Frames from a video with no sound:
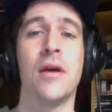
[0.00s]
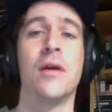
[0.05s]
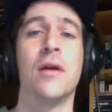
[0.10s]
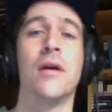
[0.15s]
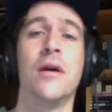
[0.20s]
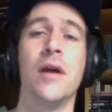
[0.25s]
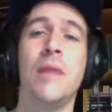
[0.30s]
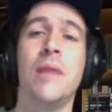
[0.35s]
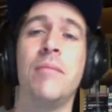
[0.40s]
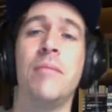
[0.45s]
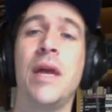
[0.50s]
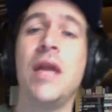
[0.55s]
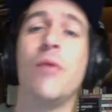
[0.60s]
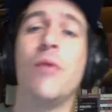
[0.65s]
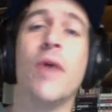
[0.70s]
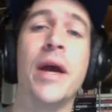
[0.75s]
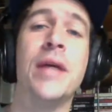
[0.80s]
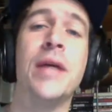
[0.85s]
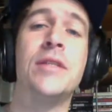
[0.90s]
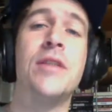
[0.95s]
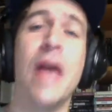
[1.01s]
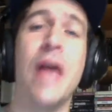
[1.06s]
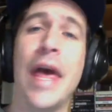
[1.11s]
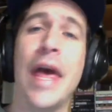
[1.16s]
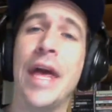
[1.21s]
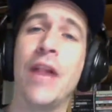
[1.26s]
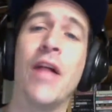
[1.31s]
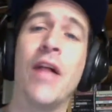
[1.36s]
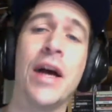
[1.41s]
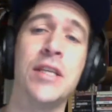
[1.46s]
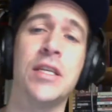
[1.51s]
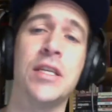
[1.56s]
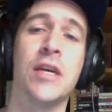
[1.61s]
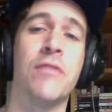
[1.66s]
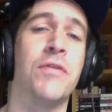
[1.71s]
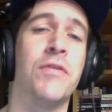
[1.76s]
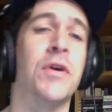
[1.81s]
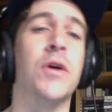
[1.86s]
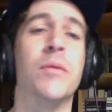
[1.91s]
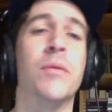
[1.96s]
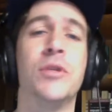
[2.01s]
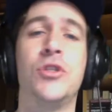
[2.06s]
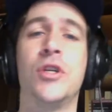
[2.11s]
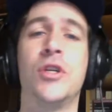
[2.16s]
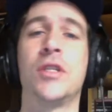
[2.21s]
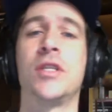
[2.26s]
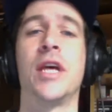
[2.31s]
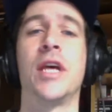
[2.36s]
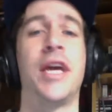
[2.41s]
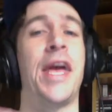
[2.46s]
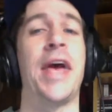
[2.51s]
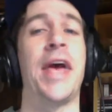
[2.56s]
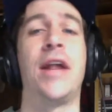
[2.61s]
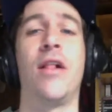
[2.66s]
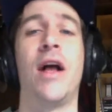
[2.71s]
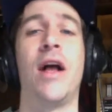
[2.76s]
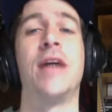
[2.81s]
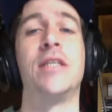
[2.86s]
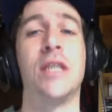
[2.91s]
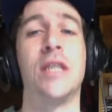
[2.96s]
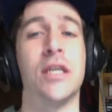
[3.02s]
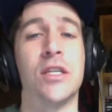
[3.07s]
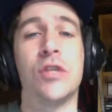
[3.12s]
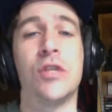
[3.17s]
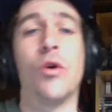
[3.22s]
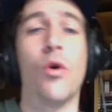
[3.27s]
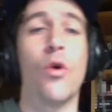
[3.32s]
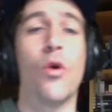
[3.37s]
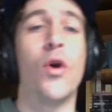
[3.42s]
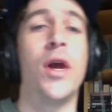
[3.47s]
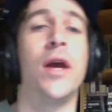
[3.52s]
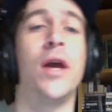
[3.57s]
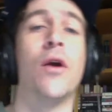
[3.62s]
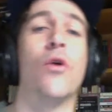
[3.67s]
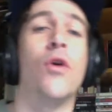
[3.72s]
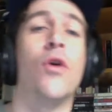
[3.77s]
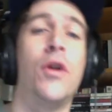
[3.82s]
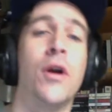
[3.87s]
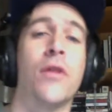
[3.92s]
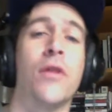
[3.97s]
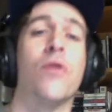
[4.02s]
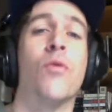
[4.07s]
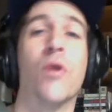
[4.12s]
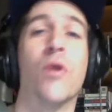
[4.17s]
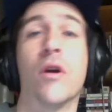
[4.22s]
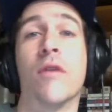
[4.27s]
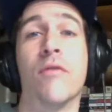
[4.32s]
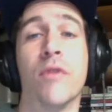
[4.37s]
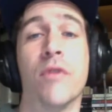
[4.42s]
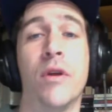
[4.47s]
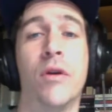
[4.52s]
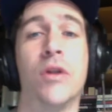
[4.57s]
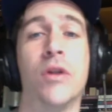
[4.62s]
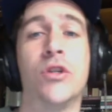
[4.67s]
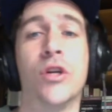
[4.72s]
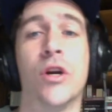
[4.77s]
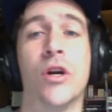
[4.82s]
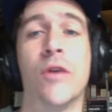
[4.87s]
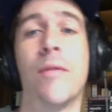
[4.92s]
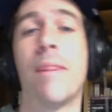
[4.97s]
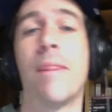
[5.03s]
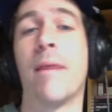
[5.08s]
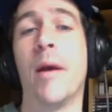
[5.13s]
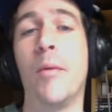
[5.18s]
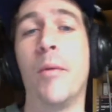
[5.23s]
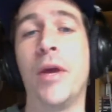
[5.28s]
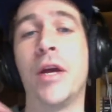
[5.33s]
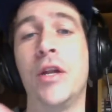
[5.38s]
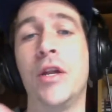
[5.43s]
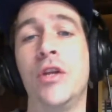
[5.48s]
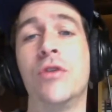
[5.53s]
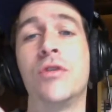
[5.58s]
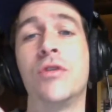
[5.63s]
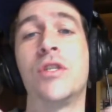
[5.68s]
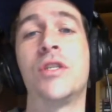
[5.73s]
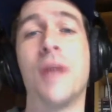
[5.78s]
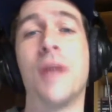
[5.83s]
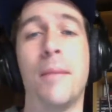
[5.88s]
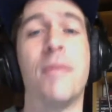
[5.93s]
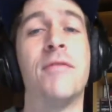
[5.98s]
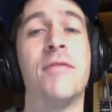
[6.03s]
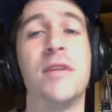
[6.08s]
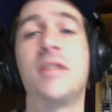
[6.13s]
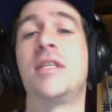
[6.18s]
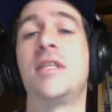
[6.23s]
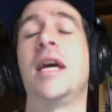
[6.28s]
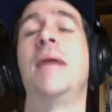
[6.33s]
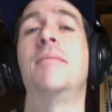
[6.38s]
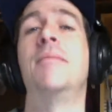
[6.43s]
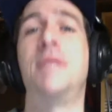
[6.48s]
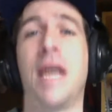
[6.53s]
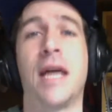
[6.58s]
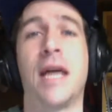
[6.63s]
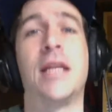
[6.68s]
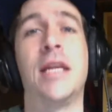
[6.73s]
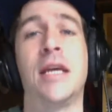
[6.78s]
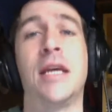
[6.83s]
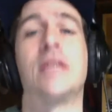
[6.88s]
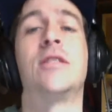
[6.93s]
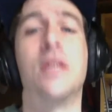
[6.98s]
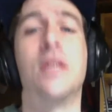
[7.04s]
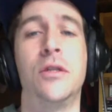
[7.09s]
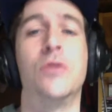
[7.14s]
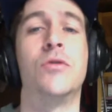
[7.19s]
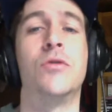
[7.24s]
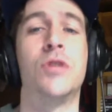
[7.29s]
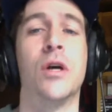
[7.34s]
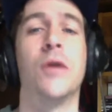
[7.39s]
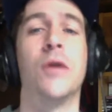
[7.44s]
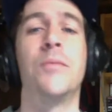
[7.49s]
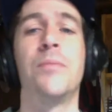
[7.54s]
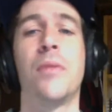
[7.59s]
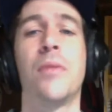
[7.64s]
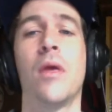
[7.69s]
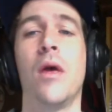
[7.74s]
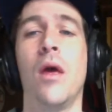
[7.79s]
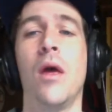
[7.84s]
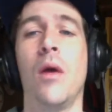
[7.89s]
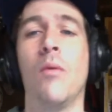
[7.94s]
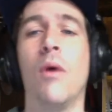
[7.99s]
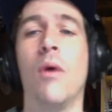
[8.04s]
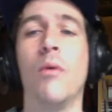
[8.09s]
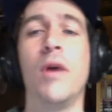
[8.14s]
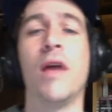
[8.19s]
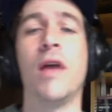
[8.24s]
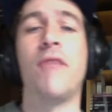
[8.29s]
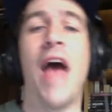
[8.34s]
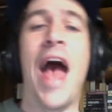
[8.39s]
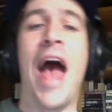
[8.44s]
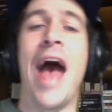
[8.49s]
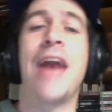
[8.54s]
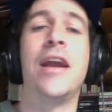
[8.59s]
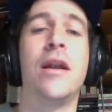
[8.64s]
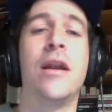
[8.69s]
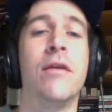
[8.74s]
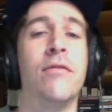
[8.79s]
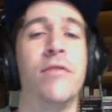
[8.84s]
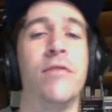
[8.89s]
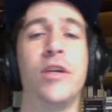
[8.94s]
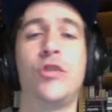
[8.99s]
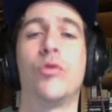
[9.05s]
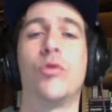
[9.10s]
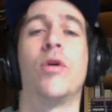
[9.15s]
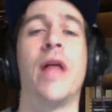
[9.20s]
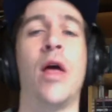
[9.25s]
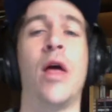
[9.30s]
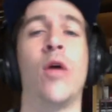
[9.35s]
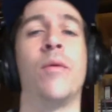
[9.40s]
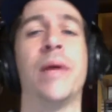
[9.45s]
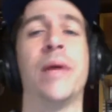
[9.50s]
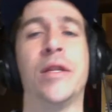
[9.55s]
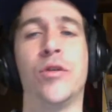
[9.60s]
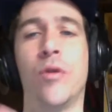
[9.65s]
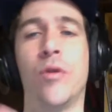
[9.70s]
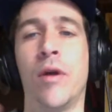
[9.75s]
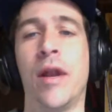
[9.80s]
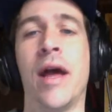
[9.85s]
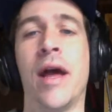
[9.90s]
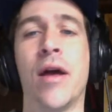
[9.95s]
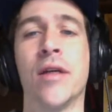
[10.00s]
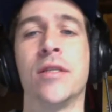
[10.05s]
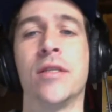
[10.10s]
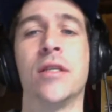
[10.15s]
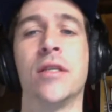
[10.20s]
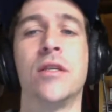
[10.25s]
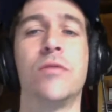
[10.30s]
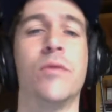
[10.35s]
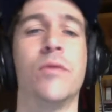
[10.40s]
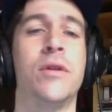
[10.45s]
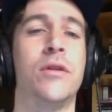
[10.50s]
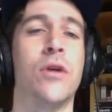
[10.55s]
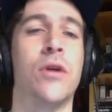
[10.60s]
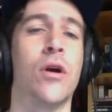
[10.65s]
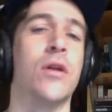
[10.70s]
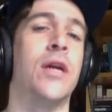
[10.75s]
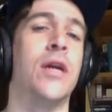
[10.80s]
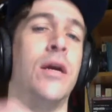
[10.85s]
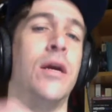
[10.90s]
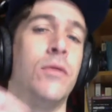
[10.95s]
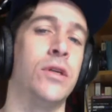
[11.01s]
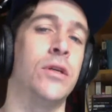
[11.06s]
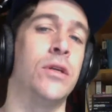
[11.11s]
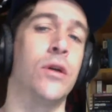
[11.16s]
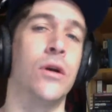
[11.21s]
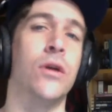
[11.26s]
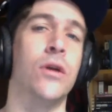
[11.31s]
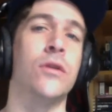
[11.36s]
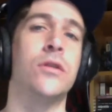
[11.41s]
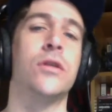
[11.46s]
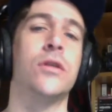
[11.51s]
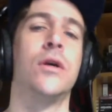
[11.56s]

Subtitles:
In many ways, analyzing a film is just like analyzing a story or another work of literature, and we can use some of the same techniques to do so. While we have added a visual element to our analysis with Dark Knight Returns,